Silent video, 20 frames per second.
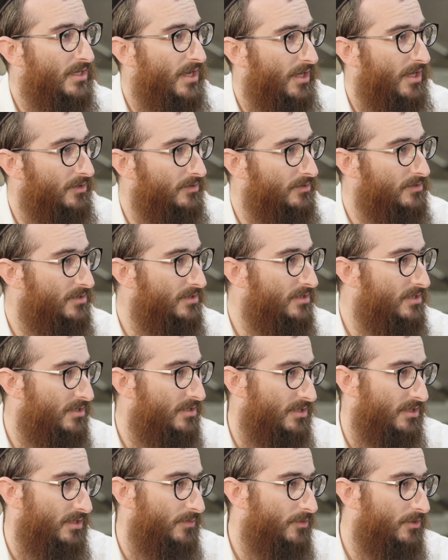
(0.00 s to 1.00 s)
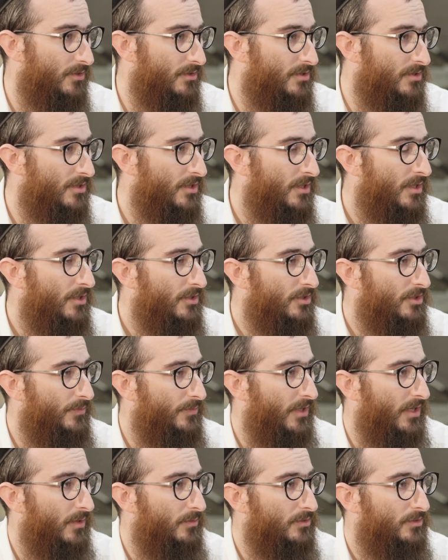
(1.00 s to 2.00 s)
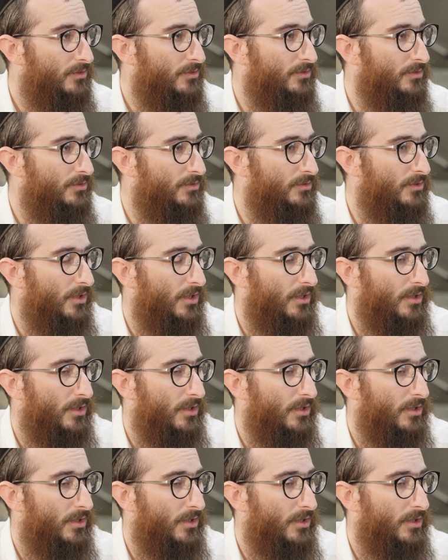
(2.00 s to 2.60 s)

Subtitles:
kettles, and steamers to be able to